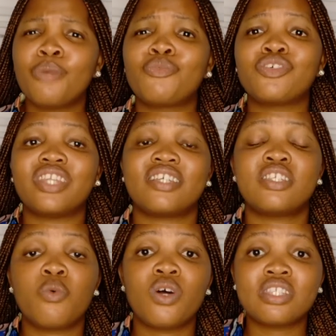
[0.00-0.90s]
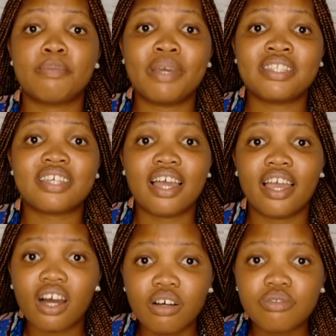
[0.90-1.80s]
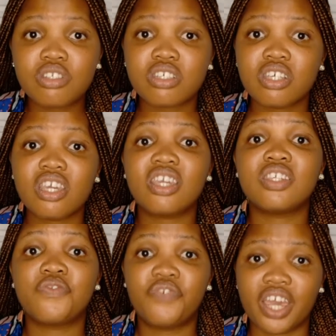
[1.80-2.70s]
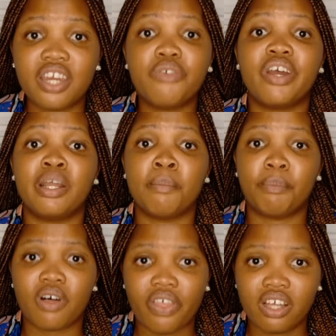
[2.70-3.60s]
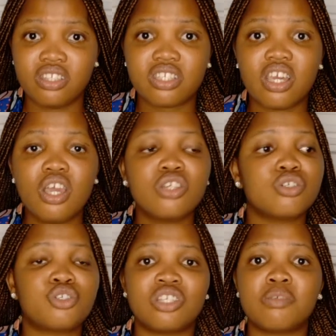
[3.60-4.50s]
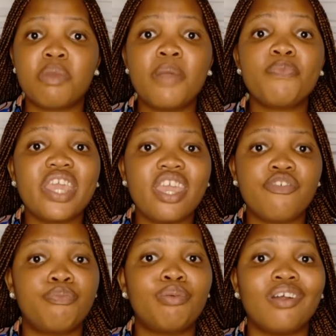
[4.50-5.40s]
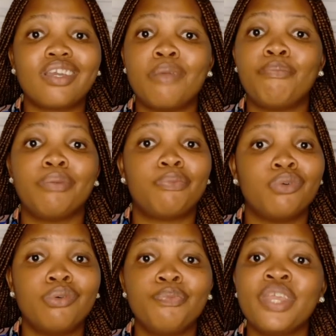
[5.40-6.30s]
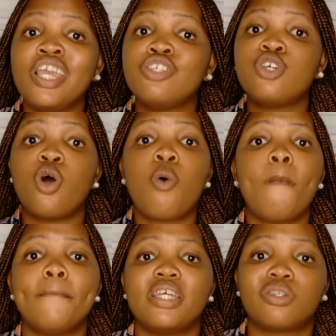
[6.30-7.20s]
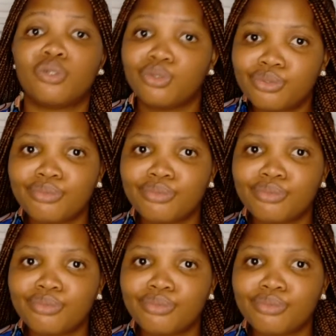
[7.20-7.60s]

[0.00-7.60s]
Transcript: Protecting one's mental health is very, very important. So trust me, if blocking people is your own method,